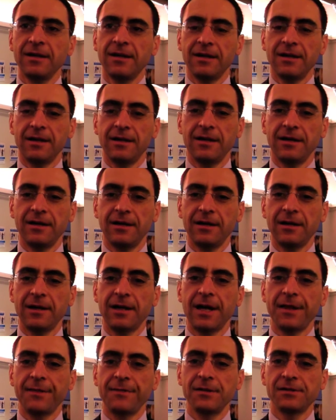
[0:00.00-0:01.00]

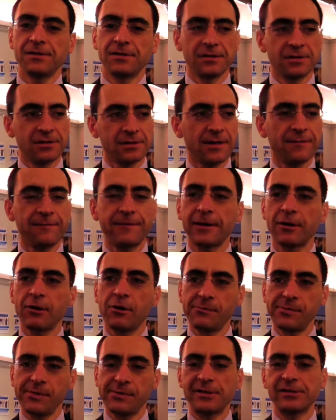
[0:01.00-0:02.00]
and this is very
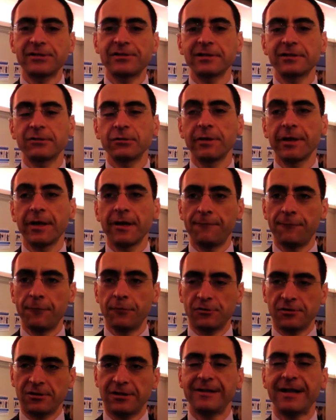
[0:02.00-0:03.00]
complementary to the
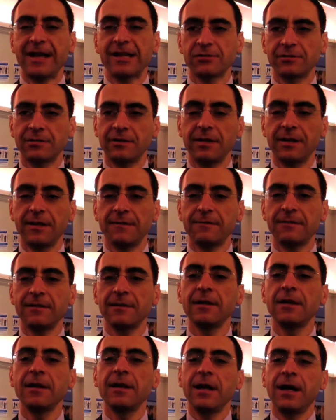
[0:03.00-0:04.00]
efforts at national level,
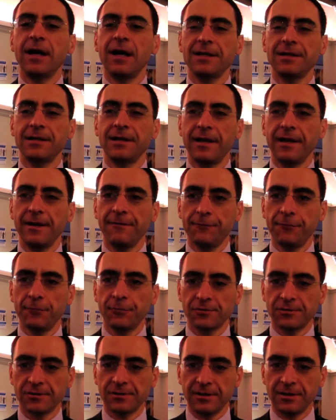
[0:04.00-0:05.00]
and
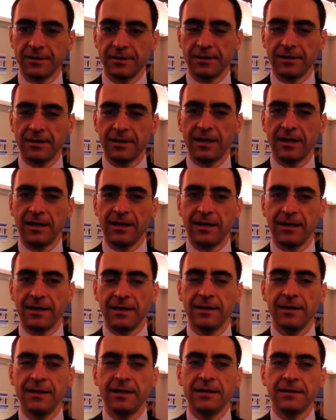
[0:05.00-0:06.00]
efforts are
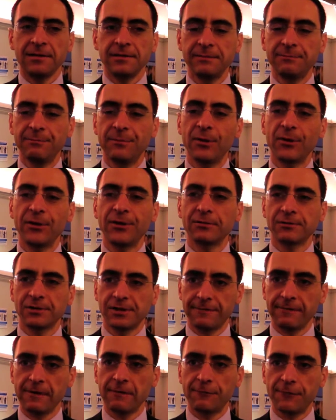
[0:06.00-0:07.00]
deployed on
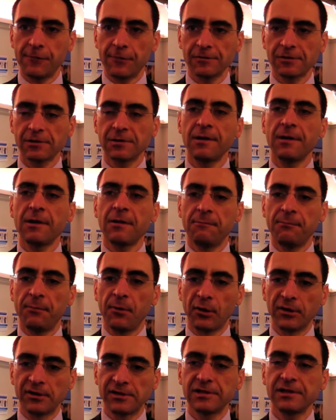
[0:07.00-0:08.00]
several fronts.
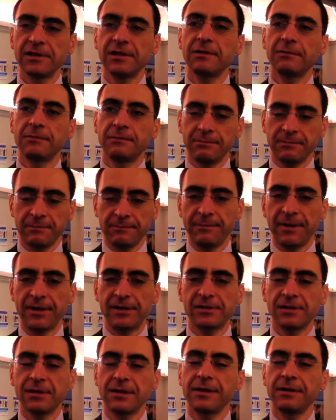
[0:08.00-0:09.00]
Policy,
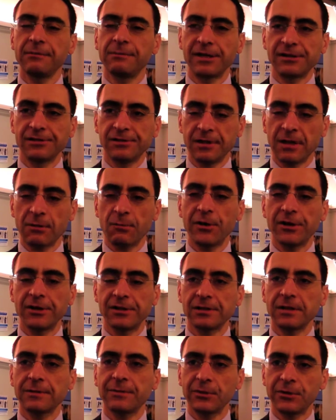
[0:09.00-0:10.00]
basically raising
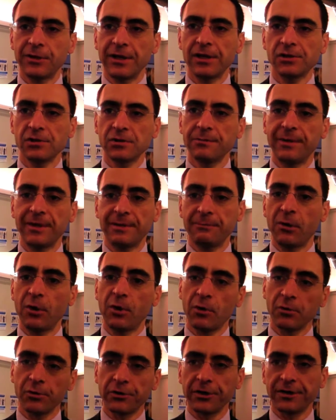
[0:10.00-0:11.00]
awareness about the issue, but more
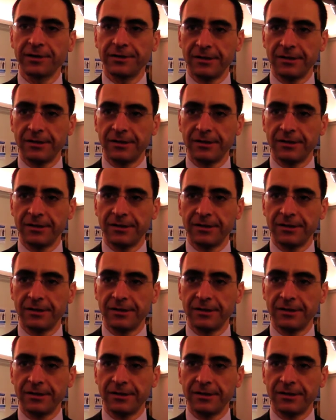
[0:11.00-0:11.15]
concrete